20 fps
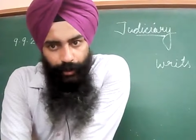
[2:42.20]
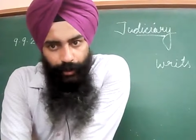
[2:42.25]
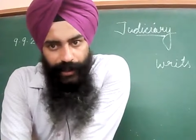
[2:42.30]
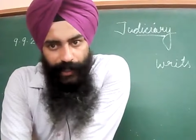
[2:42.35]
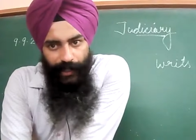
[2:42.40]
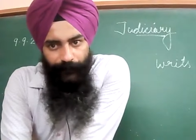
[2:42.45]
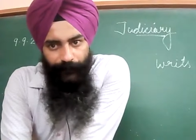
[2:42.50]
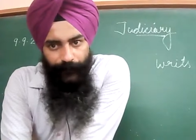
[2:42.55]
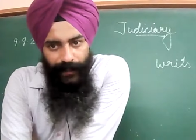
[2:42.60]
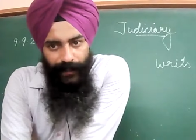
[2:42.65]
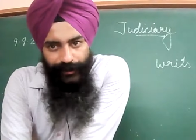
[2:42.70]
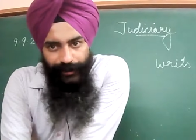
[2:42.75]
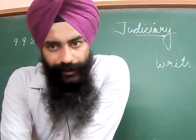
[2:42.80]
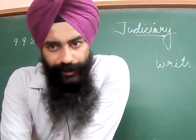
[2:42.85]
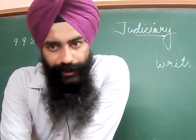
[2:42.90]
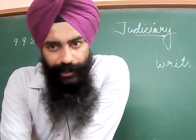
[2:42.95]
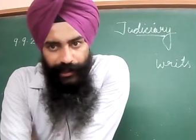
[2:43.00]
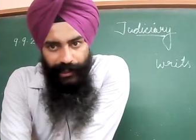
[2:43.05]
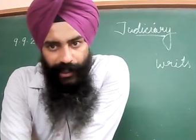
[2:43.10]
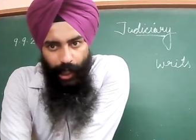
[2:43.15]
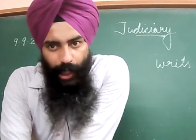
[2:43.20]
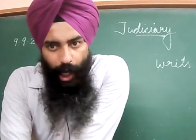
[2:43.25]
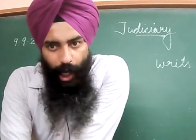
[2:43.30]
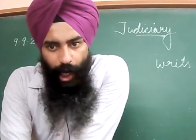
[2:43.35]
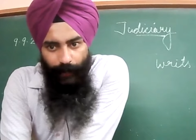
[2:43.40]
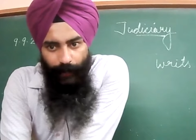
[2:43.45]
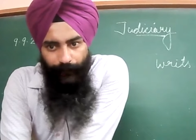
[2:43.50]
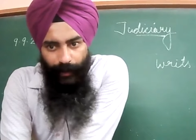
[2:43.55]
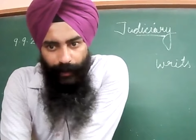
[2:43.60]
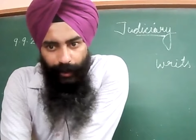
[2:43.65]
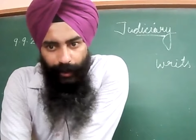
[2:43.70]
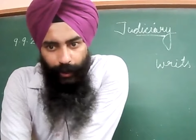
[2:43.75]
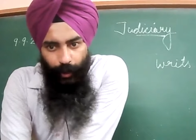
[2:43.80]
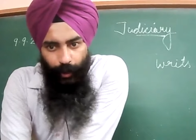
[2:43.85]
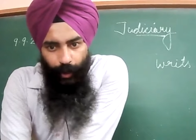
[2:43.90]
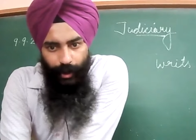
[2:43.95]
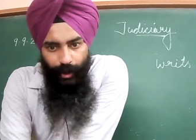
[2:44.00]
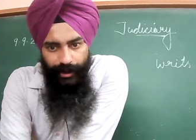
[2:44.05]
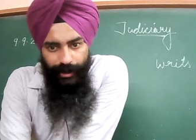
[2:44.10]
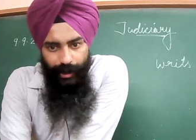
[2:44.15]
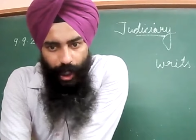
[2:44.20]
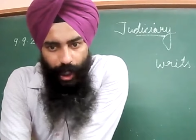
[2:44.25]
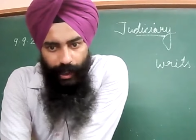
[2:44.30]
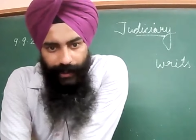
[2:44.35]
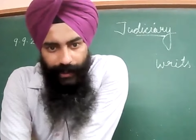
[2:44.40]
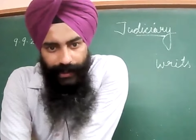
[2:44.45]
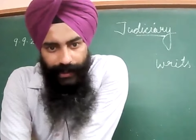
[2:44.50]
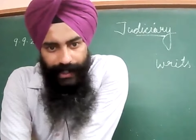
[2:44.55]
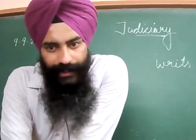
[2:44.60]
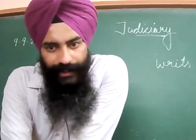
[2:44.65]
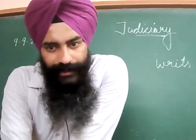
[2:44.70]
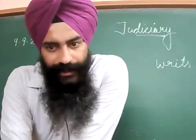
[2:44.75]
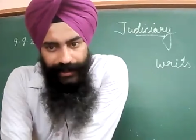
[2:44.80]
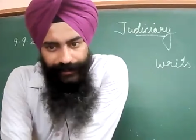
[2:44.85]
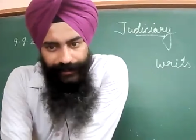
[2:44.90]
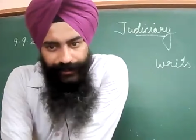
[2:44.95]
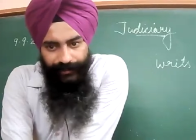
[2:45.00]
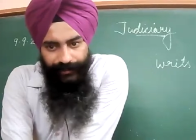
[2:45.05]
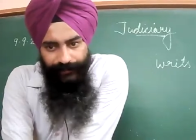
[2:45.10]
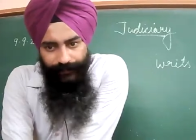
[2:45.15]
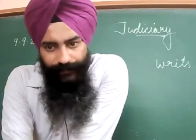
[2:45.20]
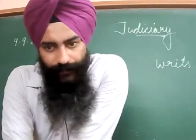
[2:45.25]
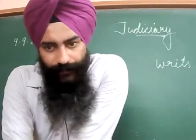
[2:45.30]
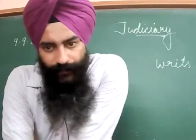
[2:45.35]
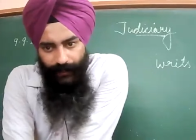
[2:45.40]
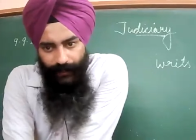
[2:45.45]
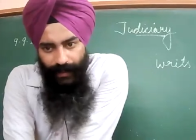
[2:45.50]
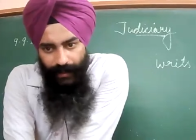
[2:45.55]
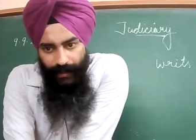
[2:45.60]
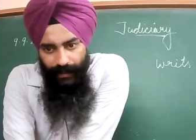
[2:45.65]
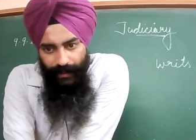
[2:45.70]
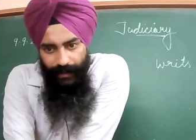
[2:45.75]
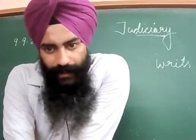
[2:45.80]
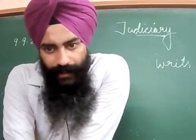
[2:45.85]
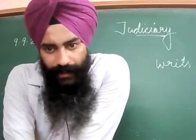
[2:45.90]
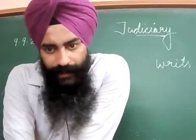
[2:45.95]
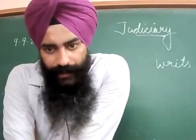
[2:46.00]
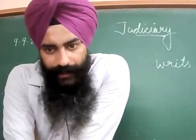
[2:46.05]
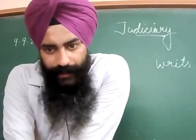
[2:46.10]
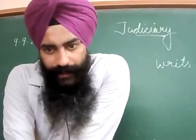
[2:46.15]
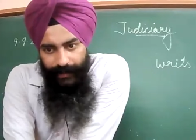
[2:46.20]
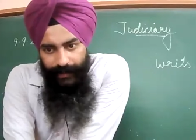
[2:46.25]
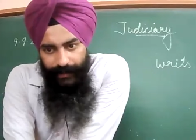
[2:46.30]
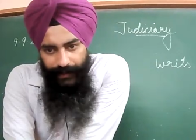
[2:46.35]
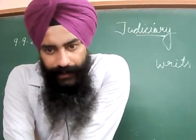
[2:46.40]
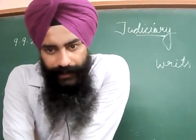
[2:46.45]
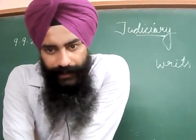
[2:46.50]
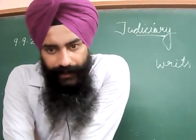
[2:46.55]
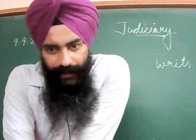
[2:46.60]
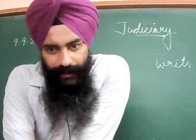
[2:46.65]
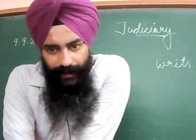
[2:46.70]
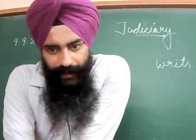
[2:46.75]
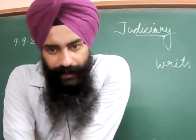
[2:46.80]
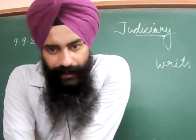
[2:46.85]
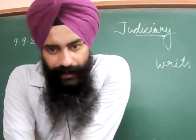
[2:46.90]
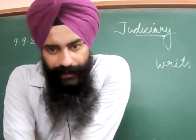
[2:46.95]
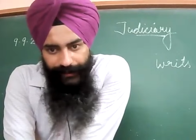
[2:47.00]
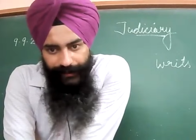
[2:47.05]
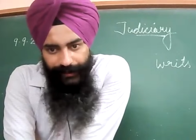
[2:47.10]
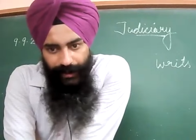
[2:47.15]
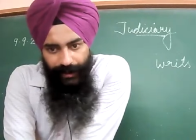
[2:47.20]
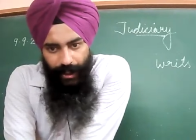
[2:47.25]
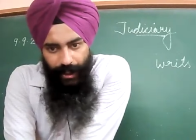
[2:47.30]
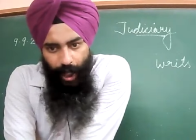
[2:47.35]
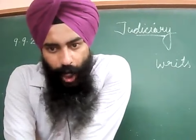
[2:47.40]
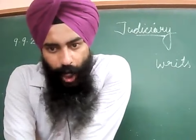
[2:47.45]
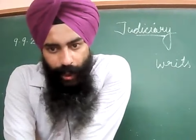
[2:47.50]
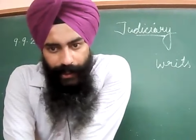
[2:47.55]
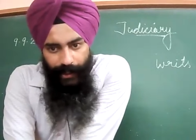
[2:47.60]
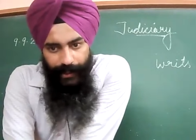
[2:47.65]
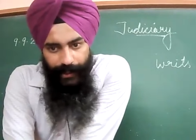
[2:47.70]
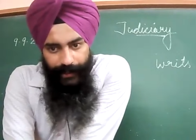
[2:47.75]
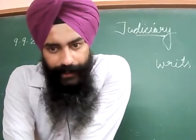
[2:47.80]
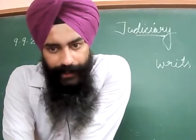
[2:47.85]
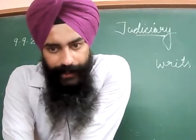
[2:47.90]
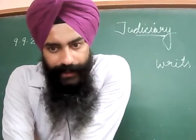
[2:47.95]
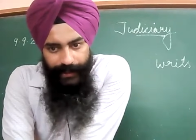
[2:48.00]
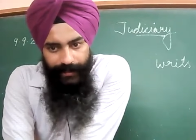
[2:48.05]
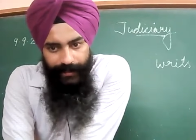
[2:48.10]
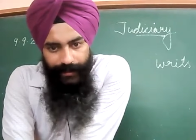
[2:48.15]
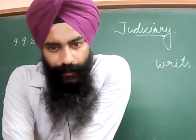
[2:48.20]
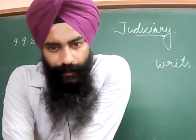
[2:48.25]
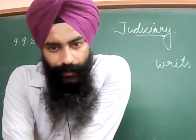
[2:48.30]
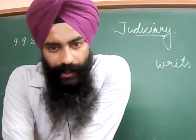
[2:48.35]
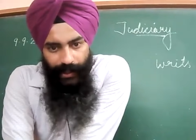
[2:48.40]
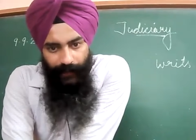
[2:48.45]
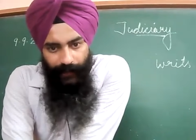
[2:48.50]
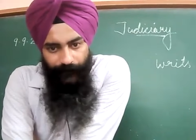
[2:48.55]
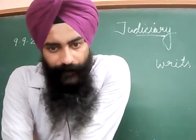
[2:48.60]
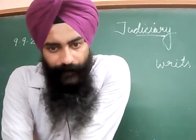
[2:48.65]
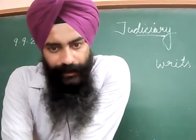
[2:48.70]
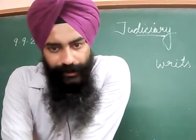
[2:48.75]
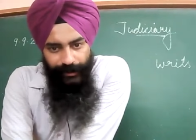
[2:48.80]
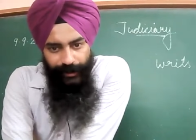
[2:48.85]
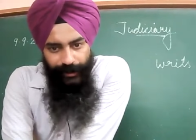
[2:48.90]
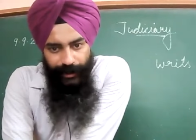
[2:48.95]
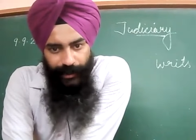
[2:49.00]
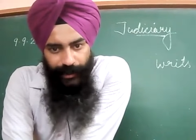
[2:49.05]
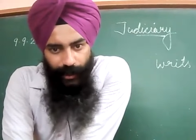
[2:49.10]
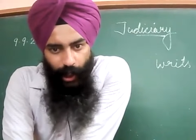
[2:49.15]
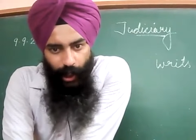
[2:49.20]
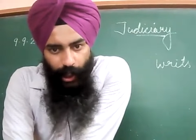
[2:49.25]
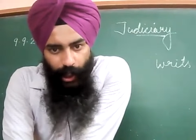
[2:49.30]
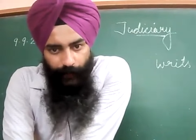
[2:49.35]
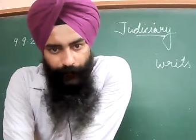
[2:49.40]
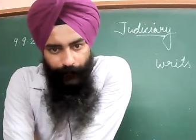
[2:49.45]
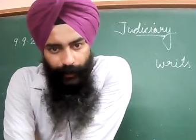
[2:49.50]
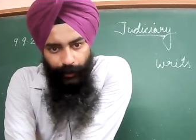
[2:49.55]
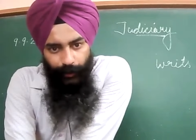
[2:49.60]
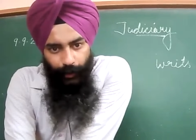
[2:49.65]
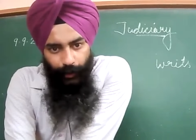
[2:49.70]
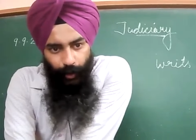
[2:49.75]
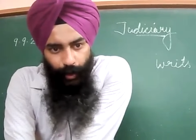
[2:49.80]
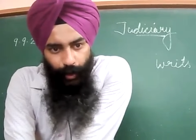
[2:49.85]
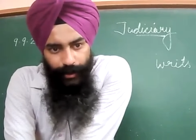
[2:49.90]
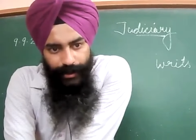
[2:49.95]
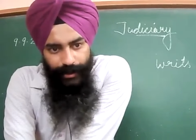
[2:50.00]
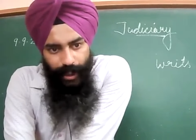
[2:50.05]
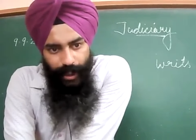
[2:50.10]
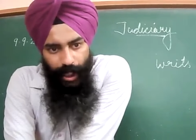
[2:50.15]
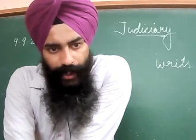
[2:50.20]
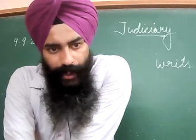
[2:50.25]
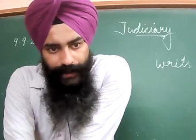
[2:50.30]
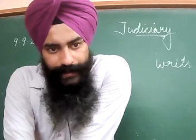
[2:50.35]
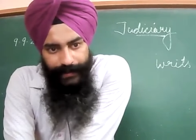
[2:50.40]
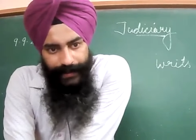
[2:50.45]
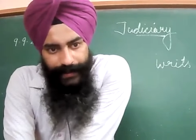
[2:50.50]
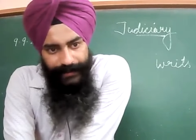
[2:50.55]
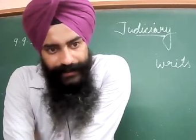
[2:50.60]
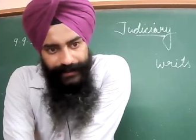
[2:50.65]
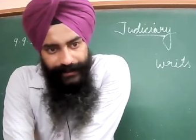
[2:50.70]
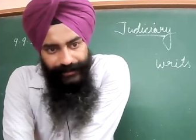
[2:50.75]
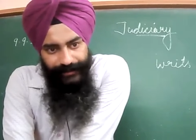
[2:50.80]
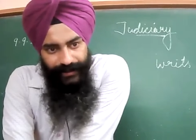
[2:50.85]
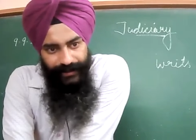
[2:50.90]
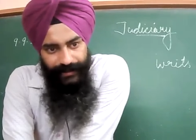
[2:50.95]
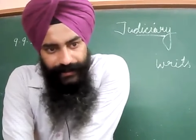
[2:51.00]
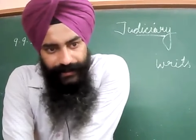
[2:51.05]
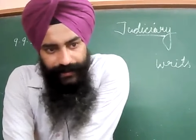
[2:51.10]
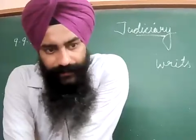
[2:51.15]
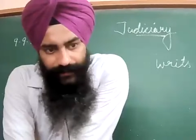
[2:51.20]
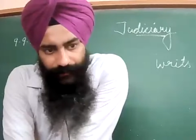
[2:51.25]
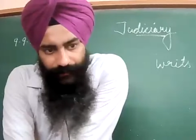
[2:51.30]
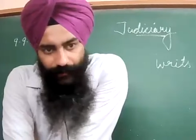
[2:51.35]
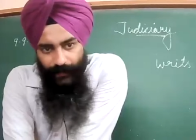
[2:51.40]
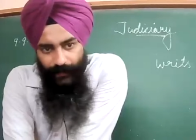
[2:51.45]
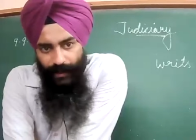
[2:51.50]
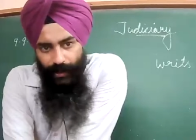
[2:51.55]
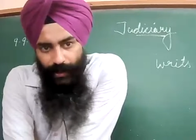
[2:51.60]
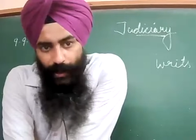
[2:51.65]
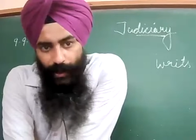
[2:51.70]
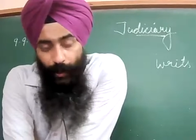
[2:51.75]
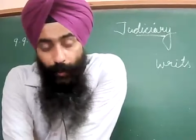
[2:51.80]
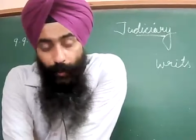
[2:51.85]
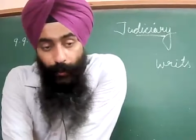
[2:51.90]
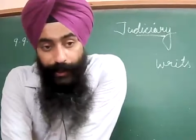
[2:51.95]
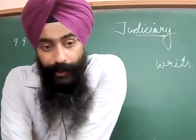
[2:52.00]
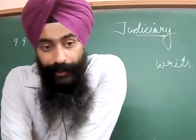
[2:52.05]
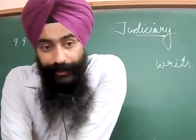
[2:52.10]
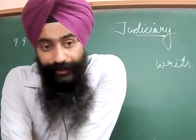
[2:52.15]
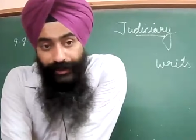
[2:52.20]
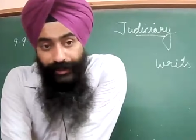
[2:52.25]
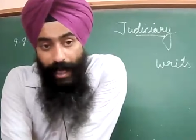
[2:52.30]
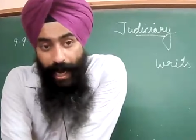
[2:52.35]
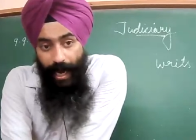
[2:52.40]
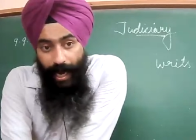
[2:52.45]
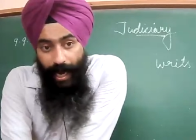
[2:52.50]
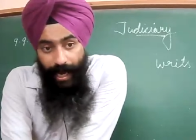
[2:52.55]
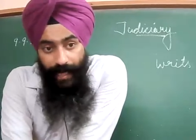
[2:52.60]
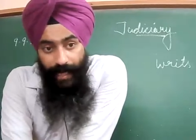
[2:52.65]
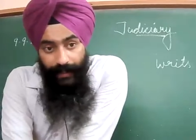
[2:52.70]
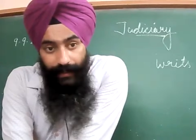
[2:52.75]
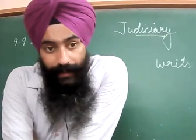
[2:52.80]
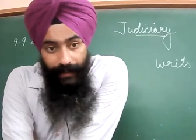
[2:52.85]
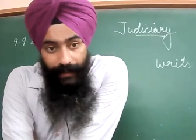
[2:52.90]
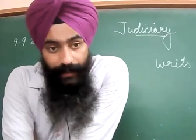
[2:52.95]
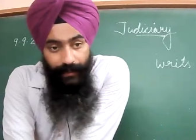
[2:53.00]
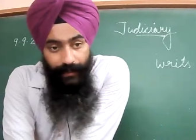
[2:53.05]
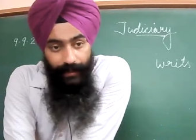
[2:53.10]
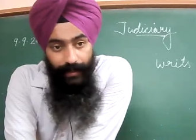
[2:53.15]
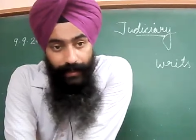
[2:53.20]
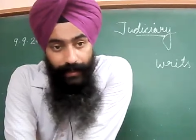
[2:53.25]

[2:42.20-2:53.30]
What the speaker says: the functioning of those organizations, in relation or against to the functioning of those organizations which are